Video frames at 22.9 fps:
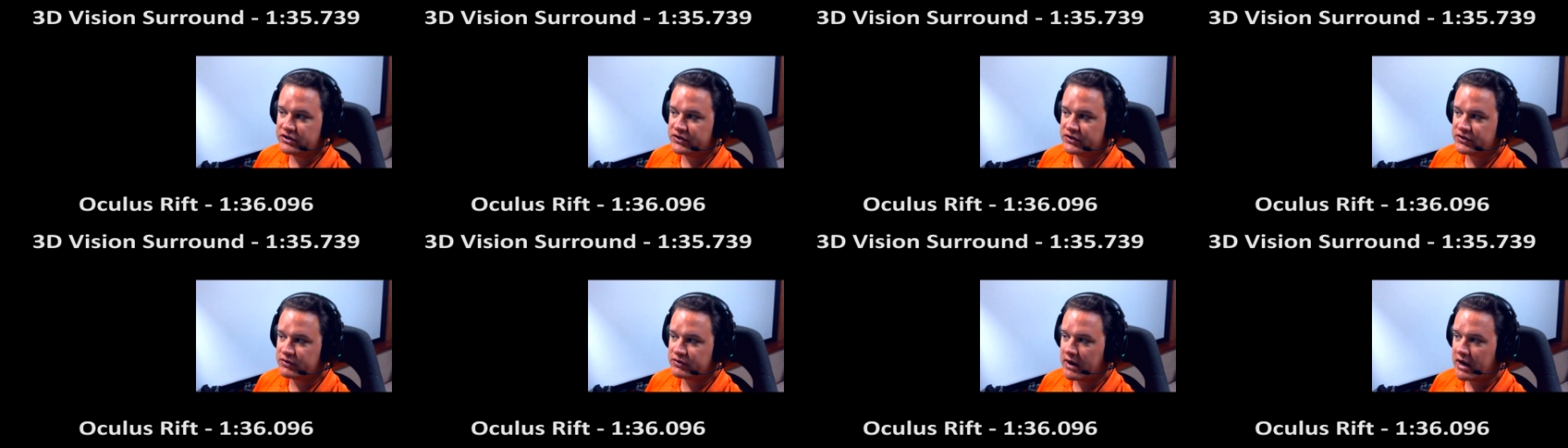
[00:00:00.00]

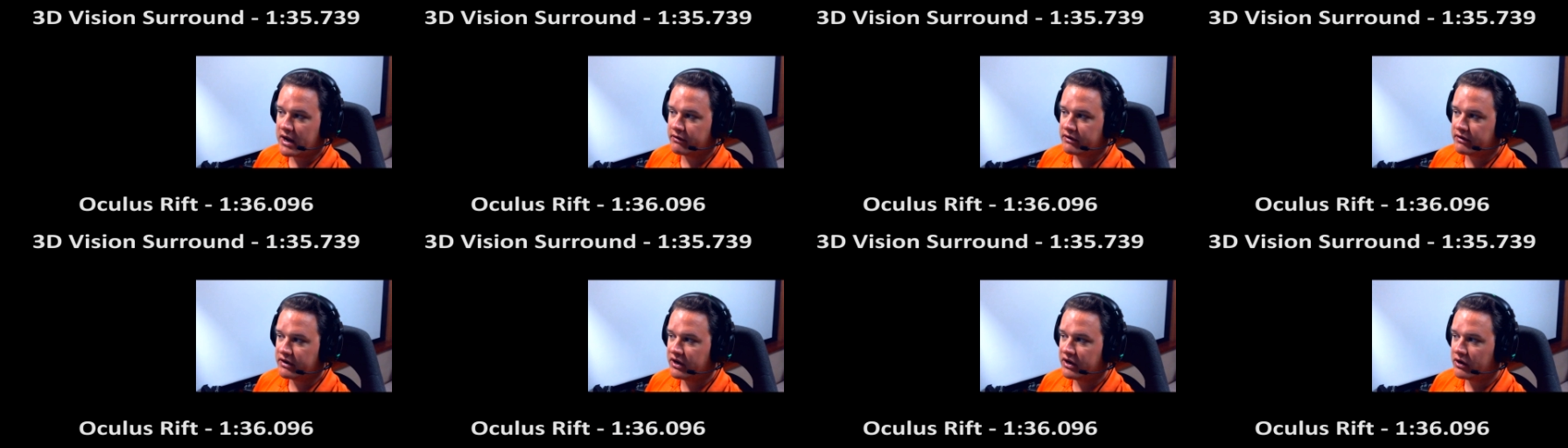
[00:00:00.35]

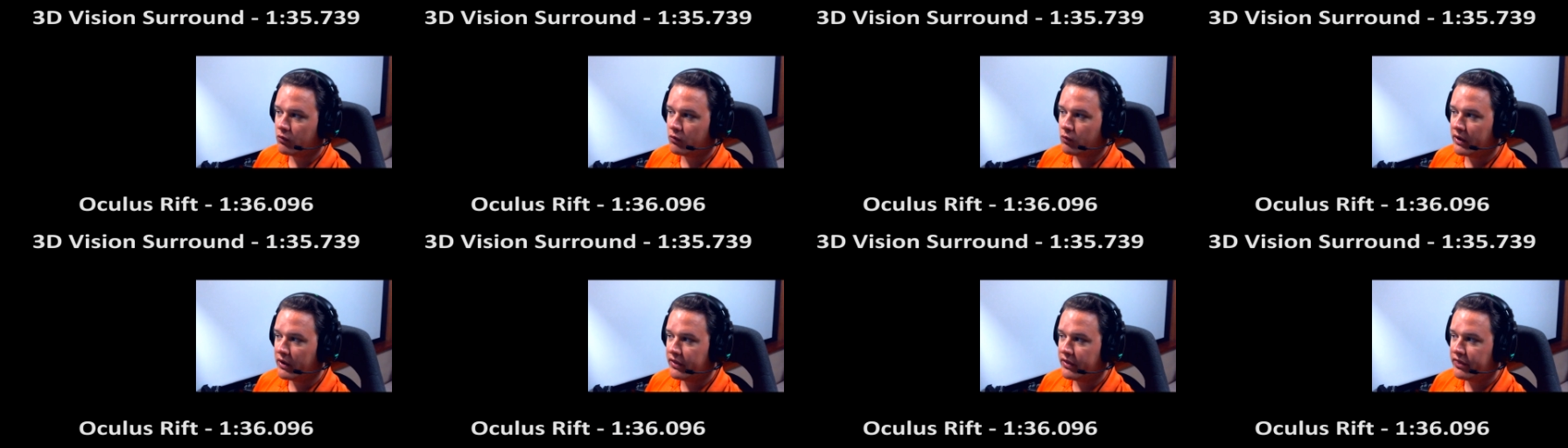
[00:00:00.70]
surrounded at a
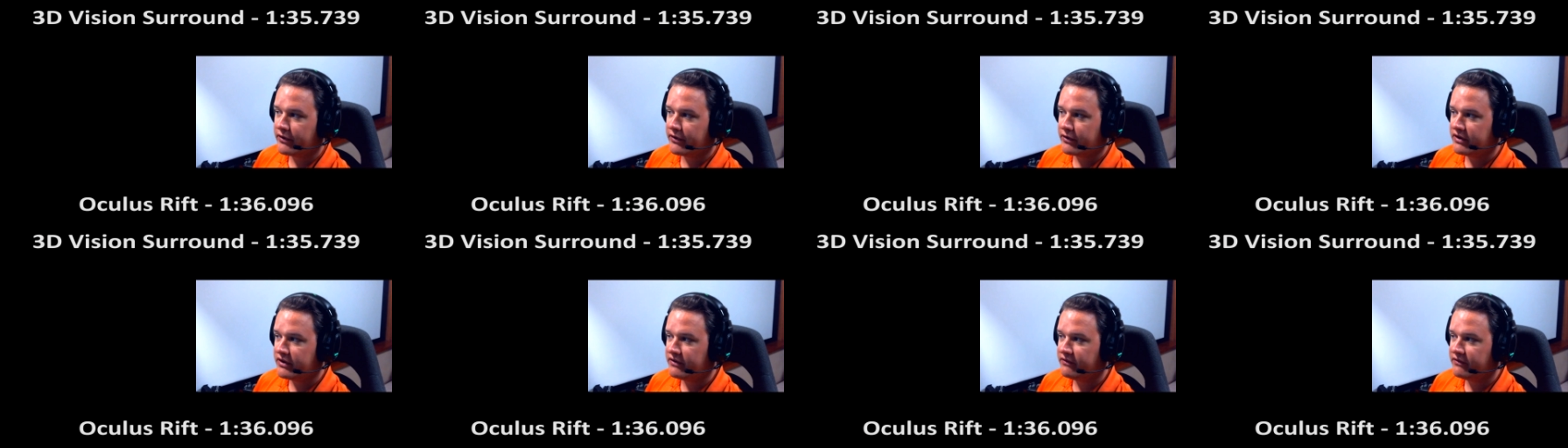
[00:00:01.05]

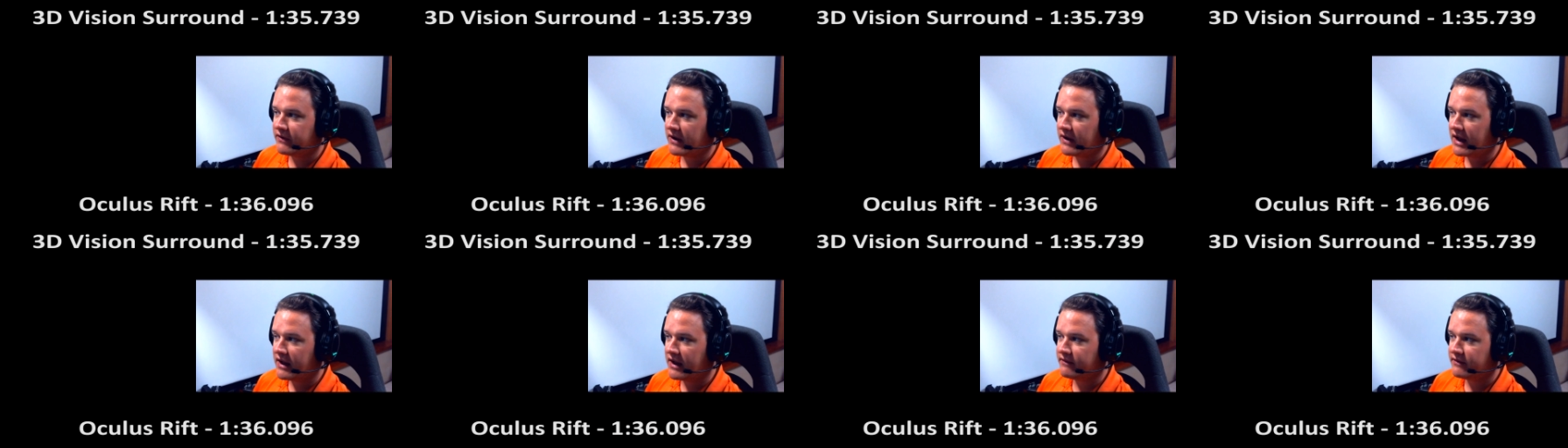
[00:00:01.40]

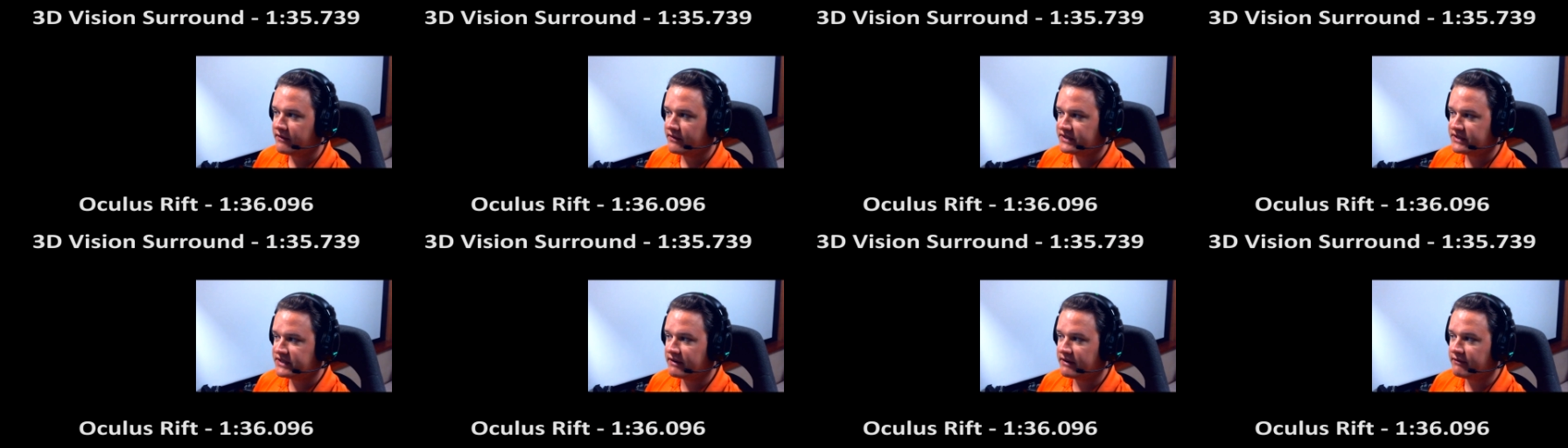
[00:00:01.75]

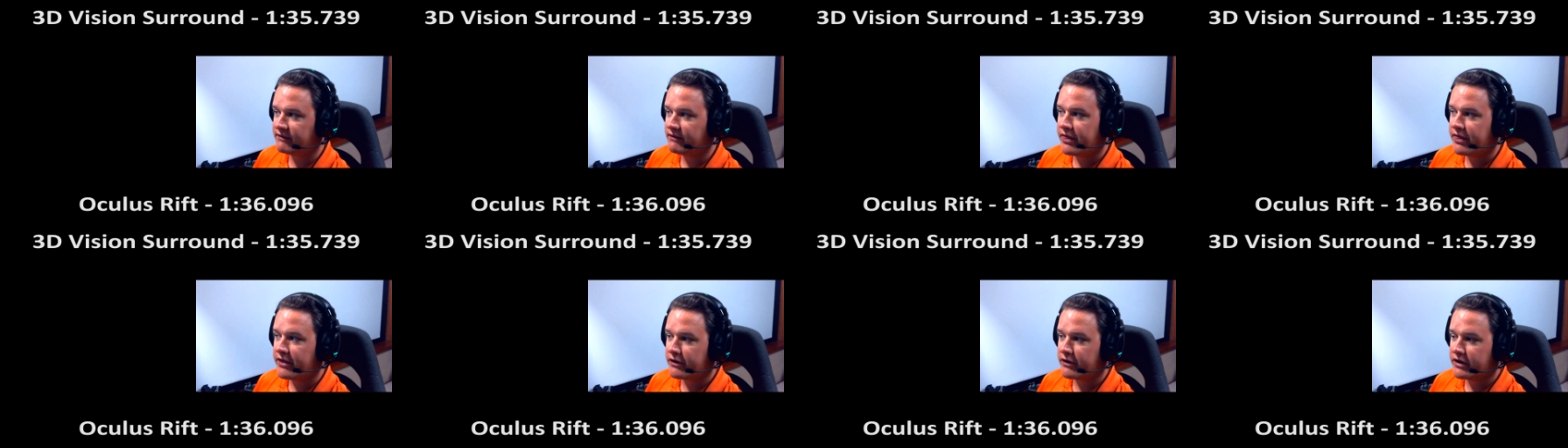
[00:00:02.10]

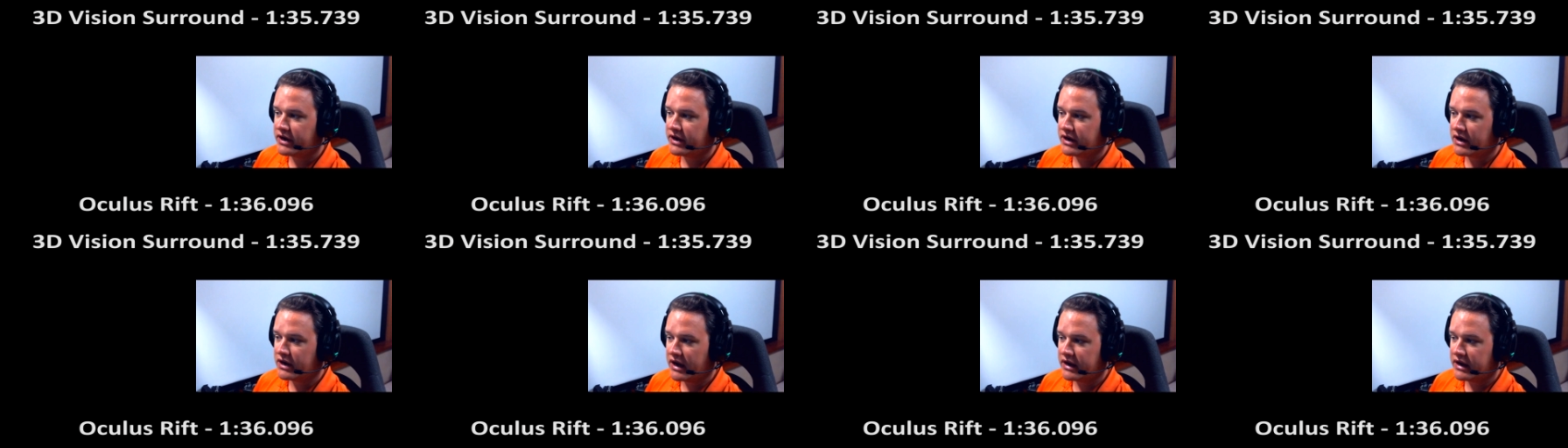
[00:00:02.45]

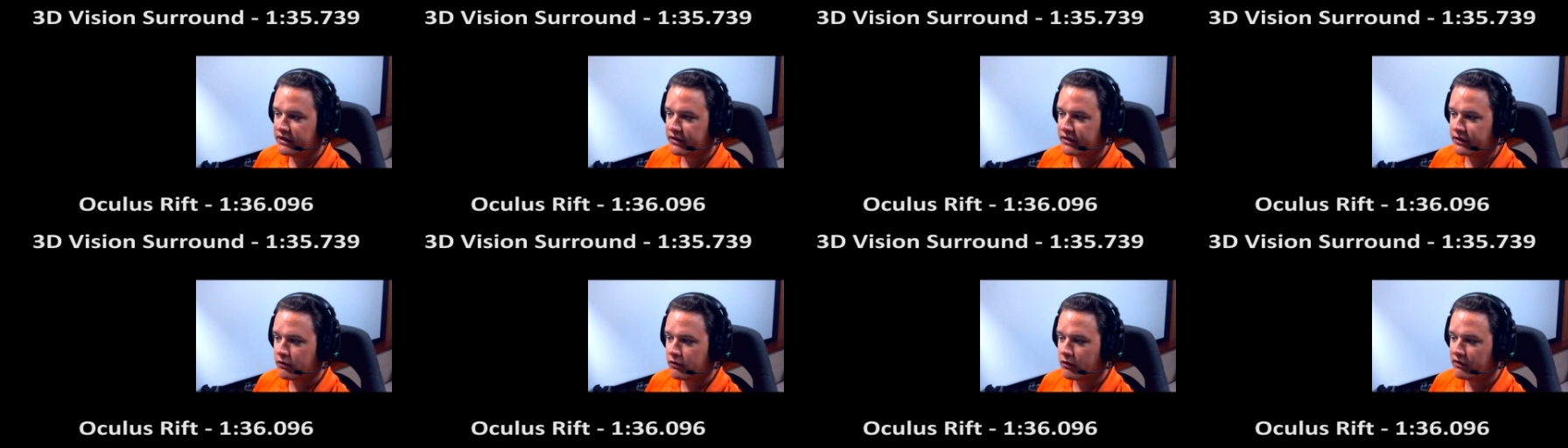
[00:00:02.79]
135/739 in
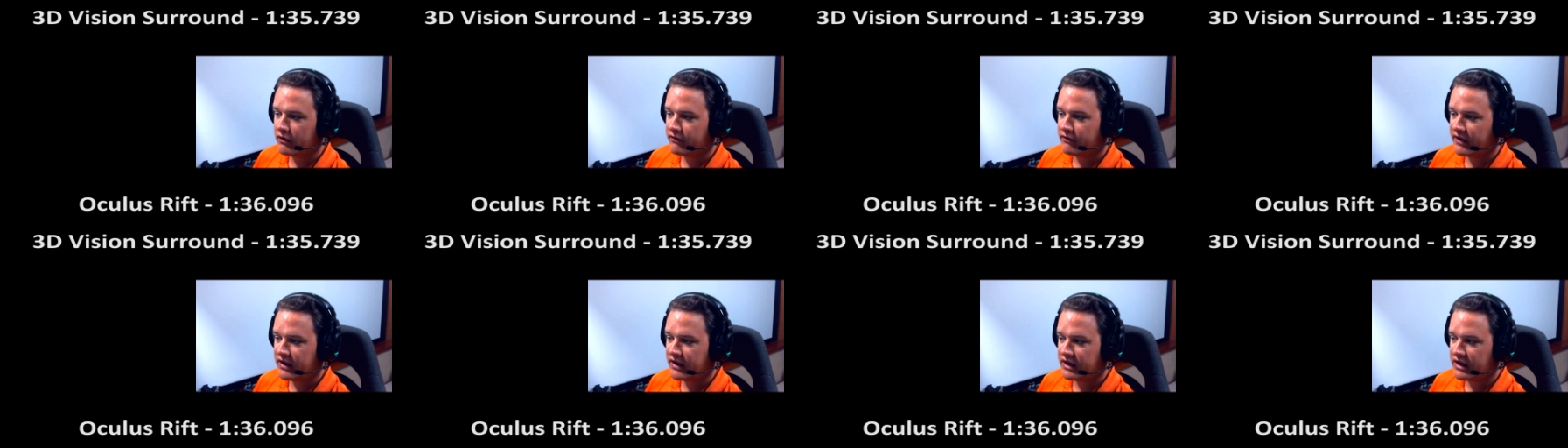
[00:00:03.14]
the Corvette,